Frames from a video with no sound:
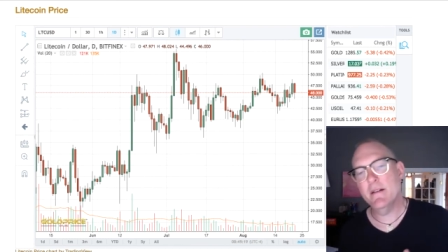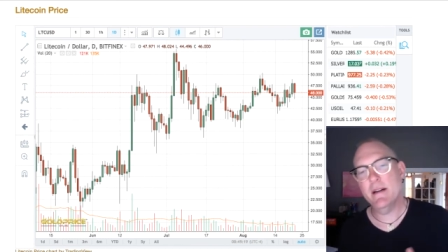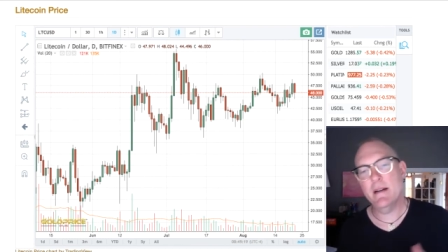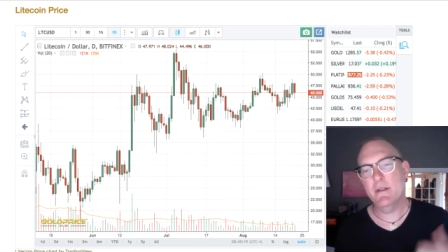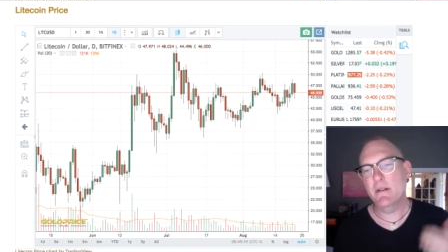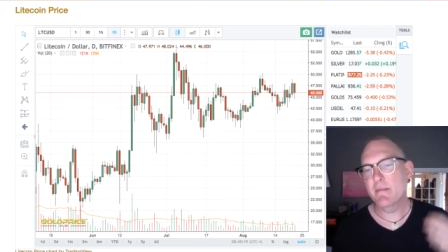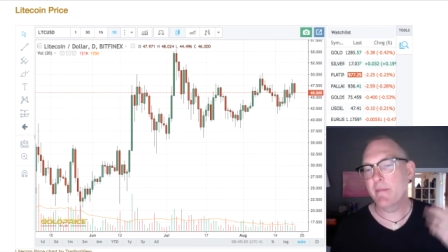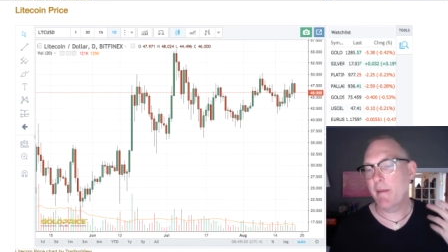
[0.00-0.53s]
I'm
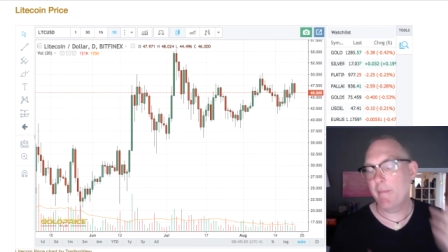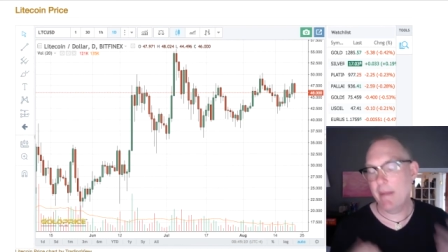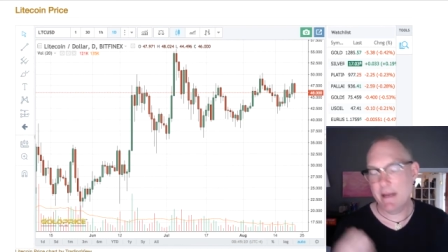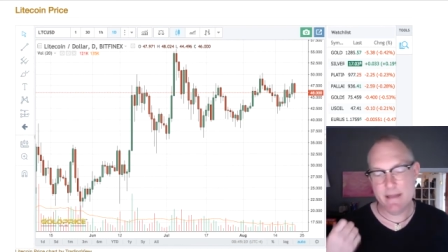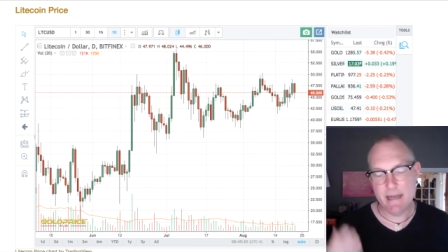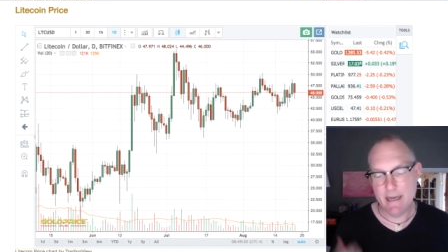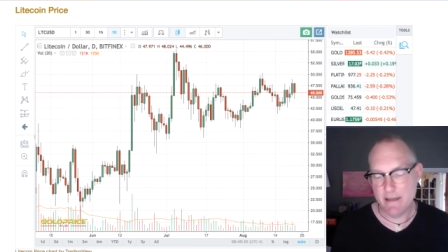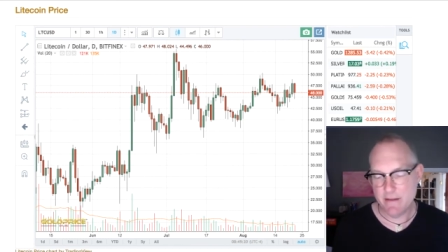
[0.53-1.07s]
doing my
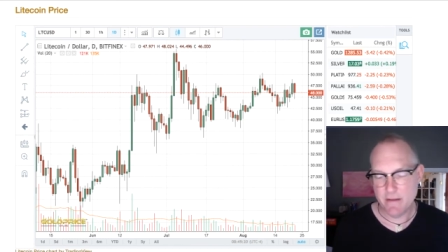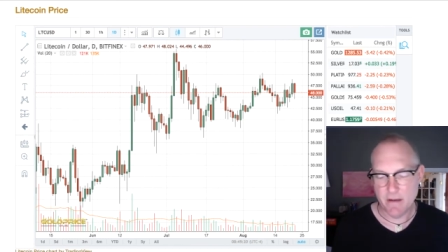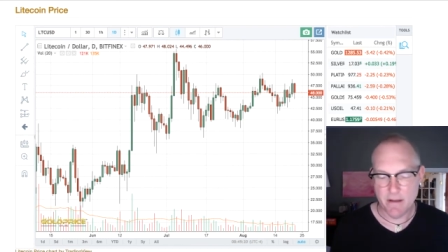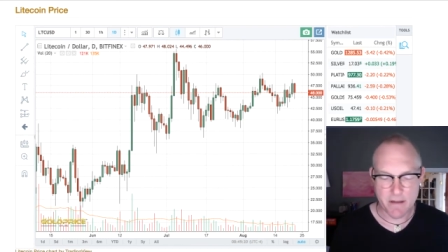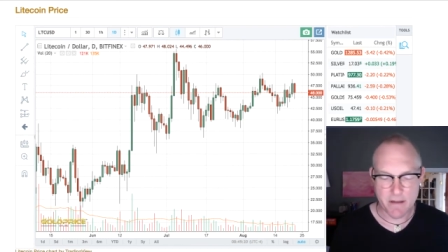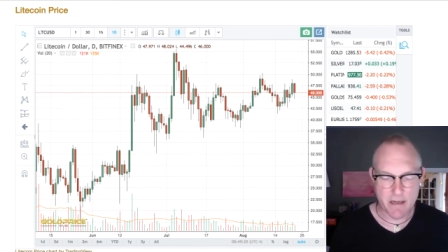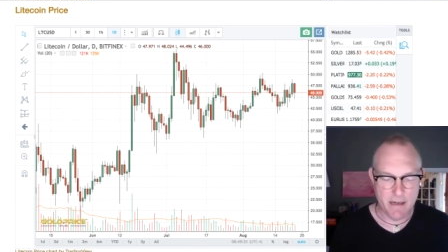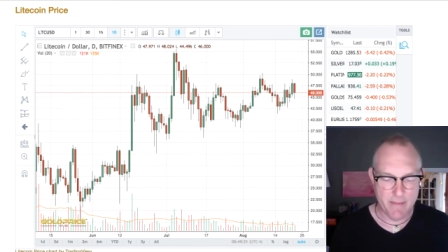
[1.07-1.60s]
best to answer all
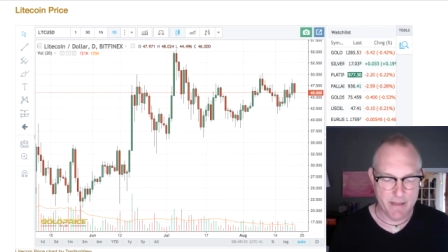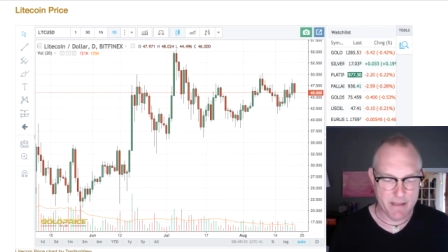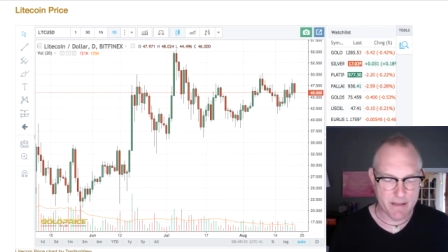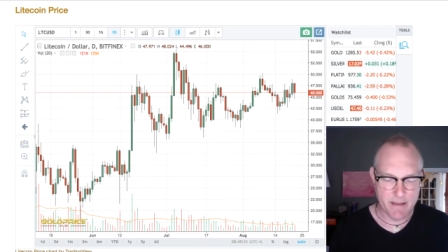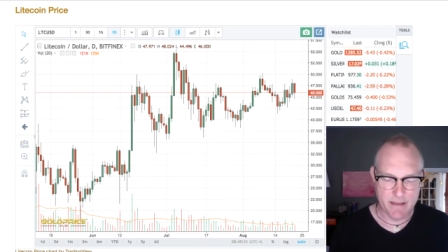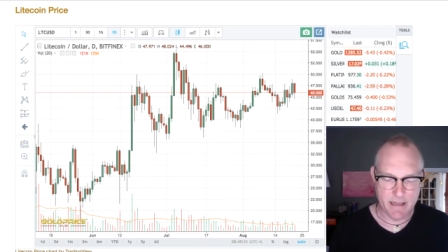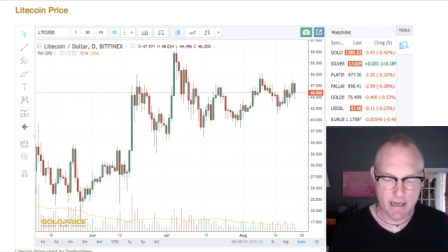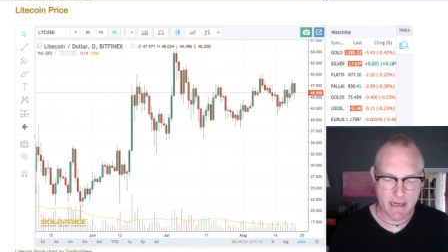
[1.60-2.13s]
the comments
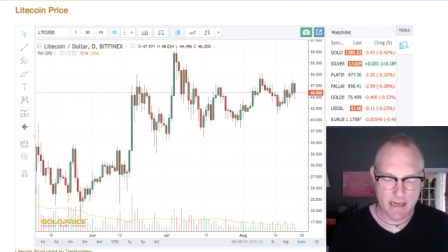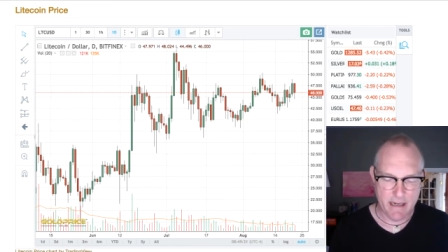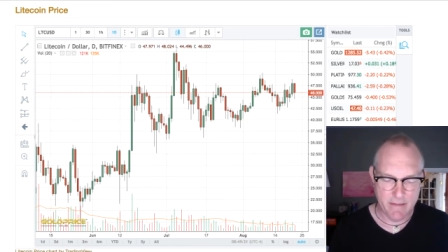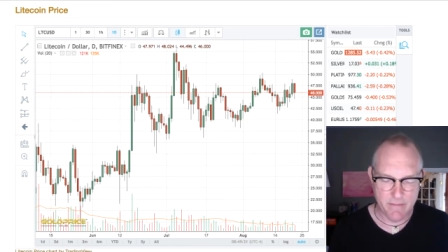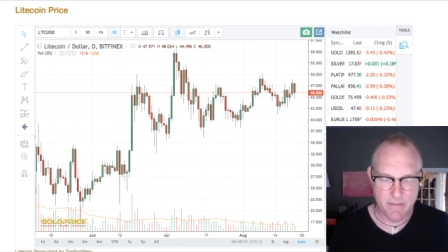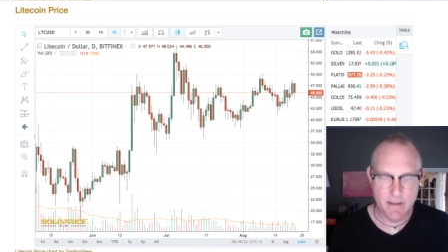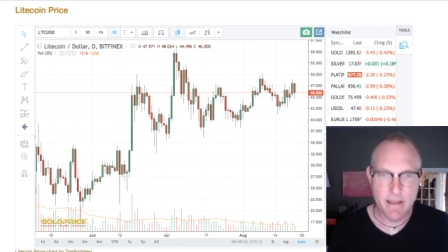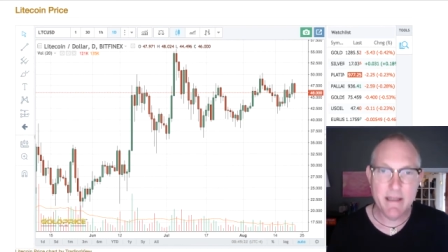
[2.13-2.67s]
because I
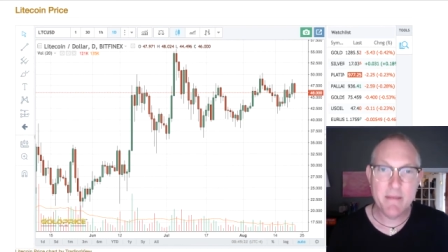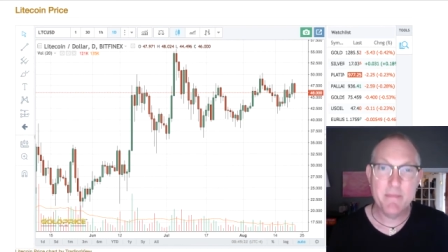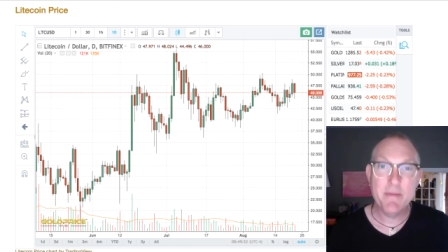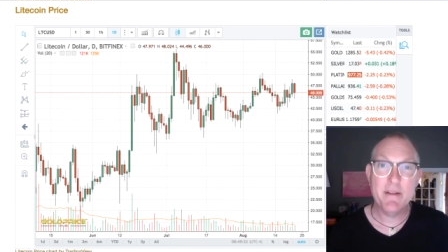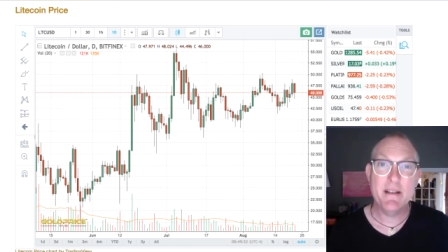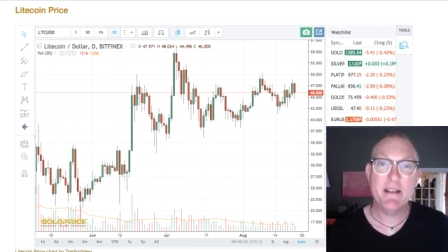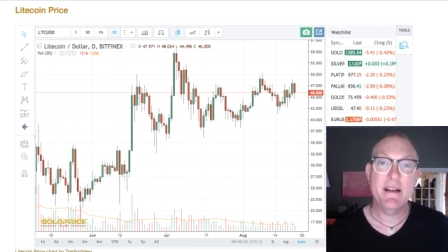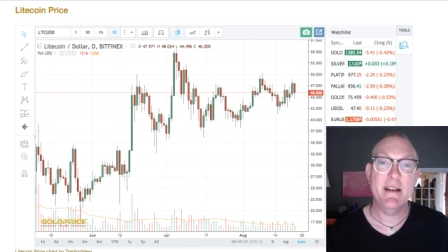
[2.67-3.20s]
really
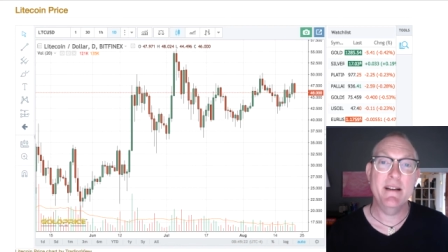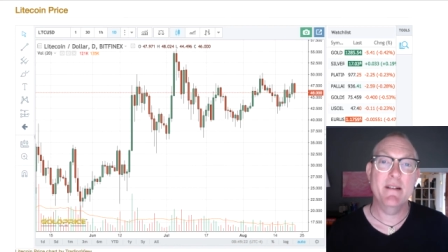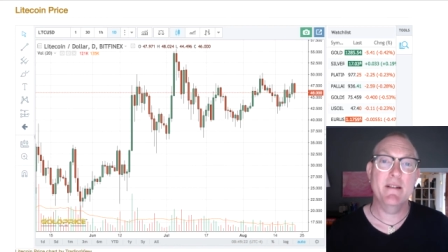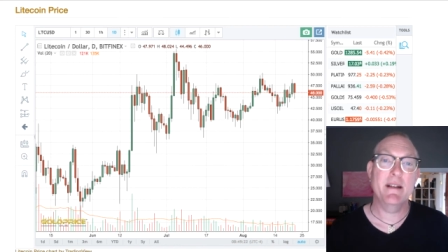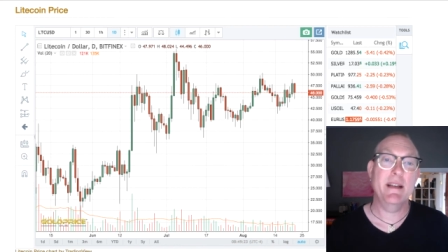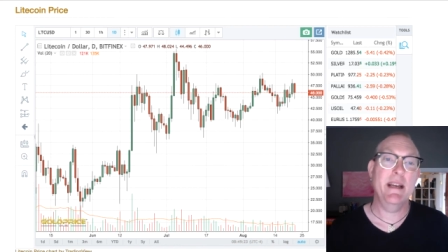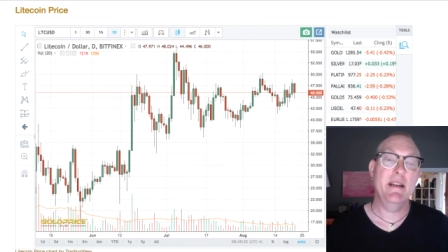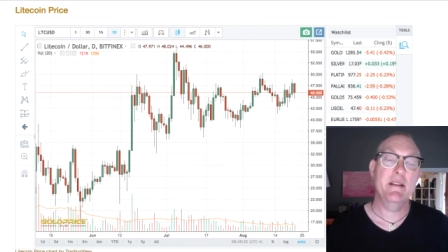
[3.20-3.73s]
appreciate your
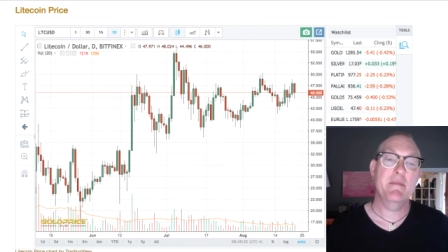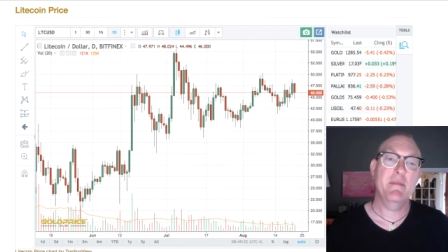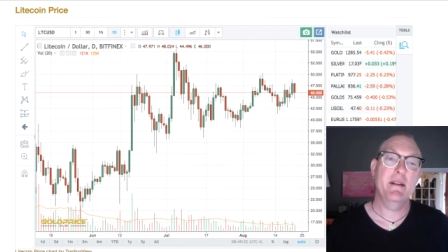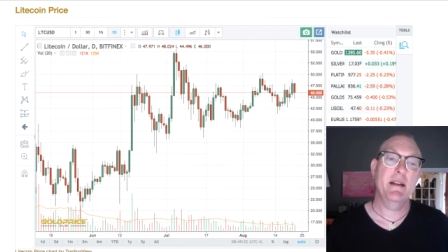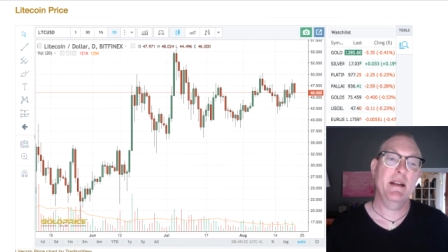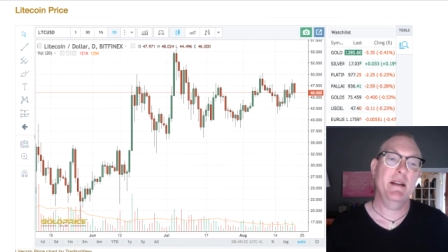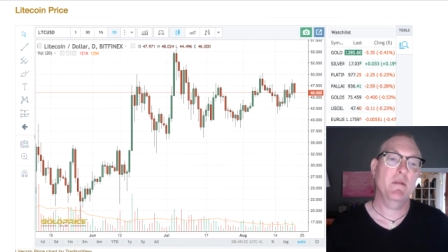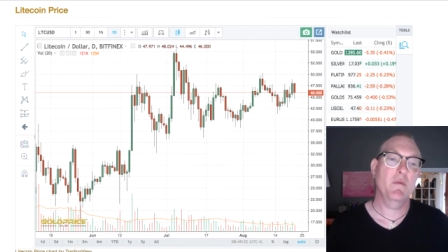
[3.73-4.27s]

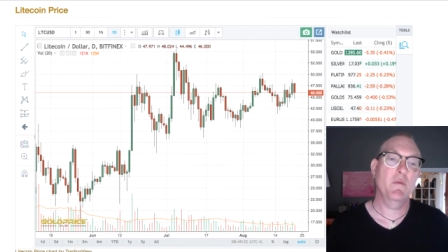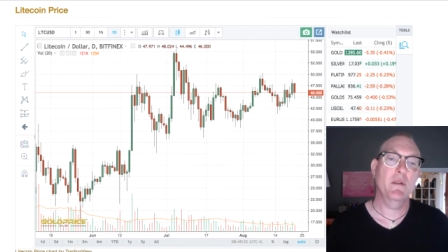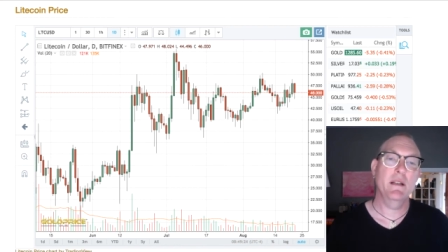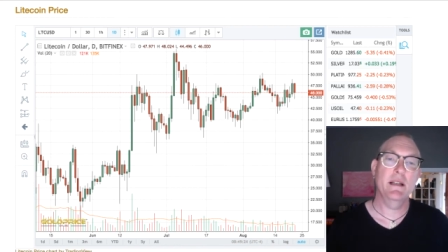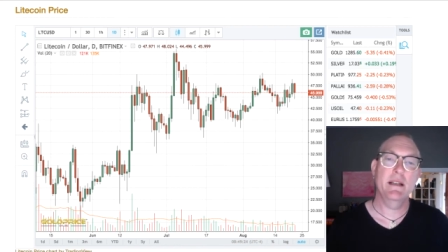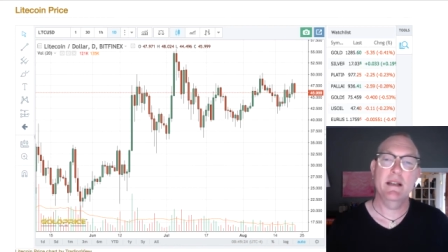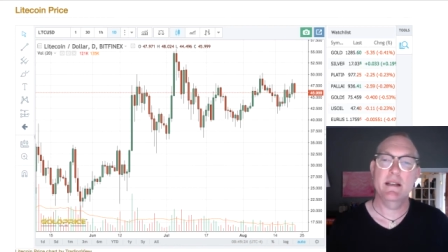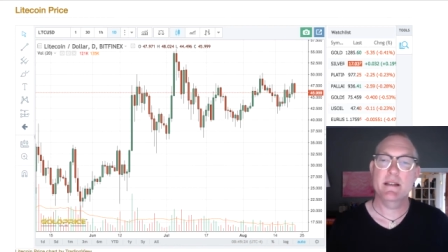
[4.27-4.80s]
engagement and your
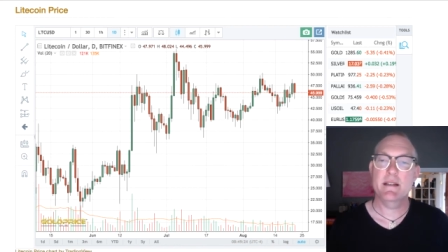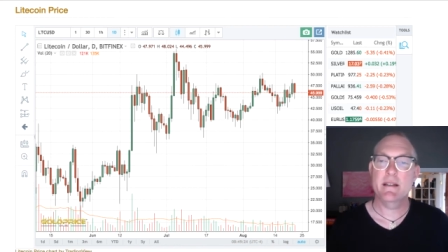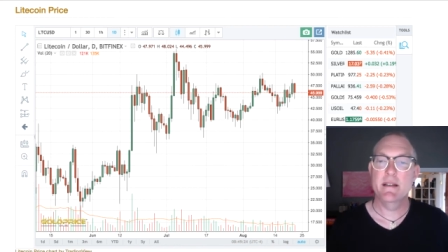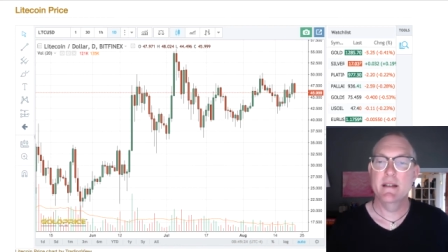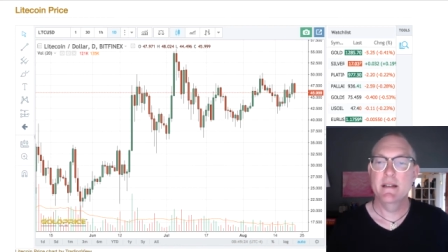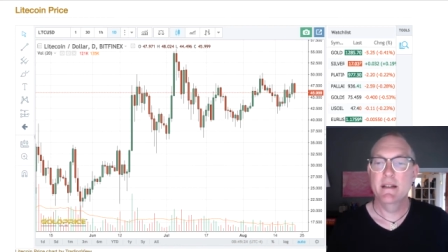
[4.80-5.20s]
willingness